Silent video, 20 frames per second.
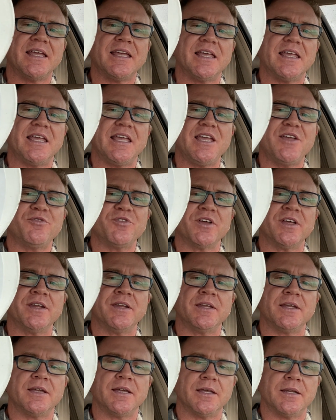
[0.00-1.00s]

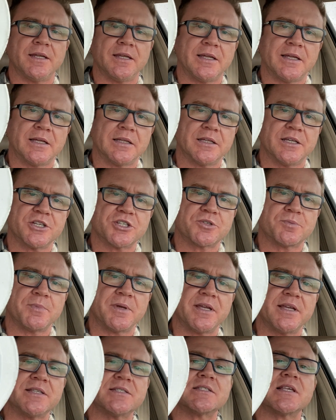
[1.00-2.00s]
Even in English
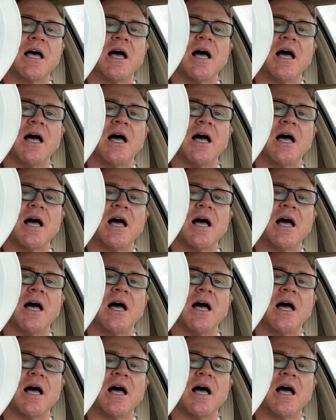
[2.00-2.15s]
means